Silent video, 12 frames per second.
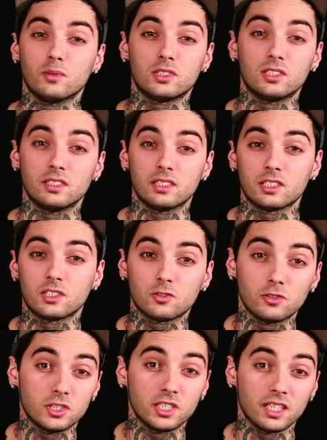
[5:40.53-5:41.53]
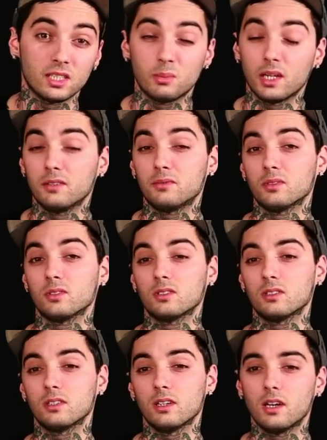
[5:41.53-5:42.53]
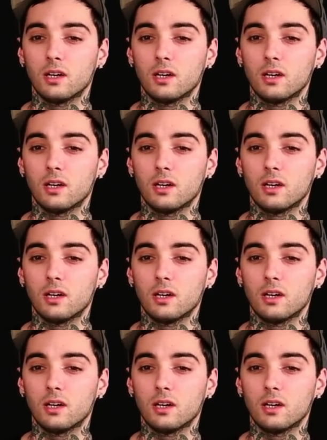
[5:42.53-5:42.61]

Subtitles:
which is excruciatingly painful.